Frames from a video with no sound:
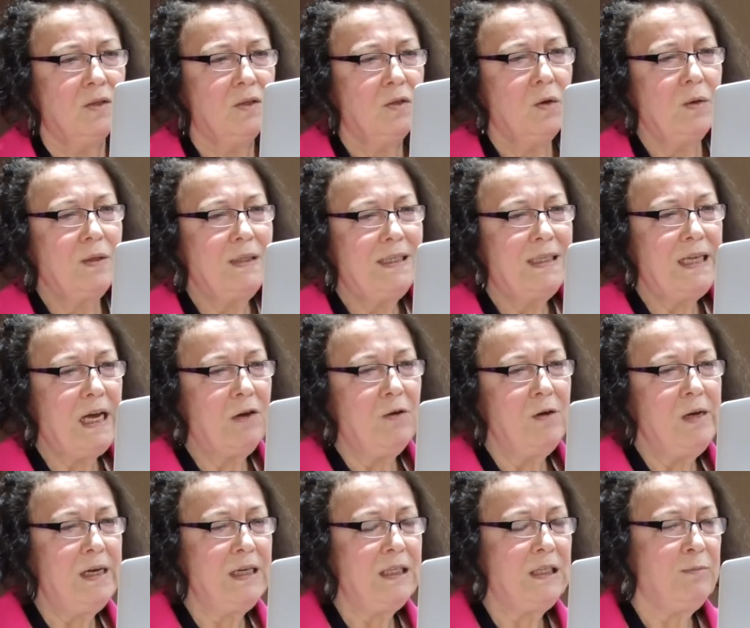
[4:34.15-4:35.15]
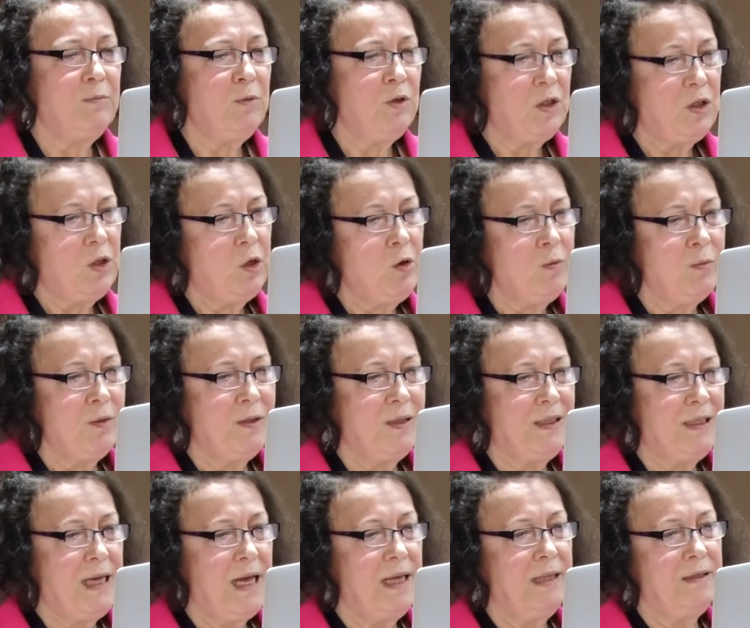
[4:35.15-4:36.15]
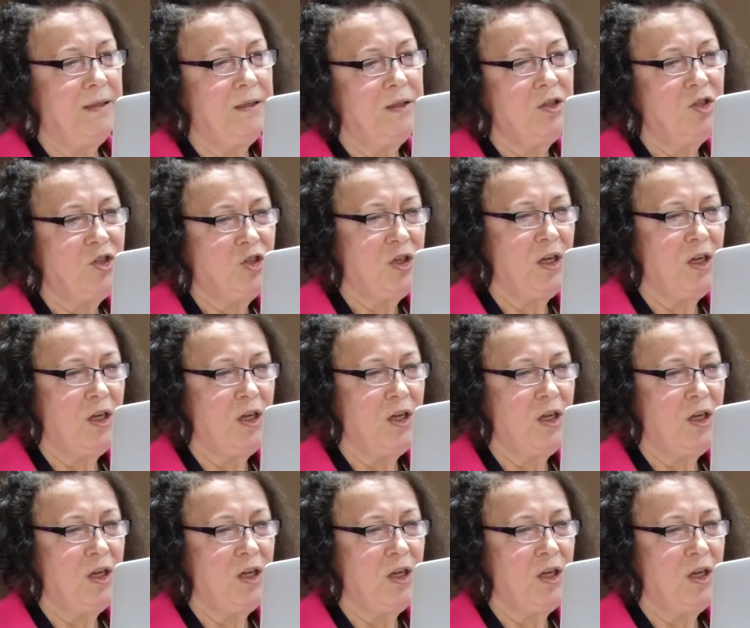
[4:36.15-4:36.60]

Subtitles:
So secularism is human-centered,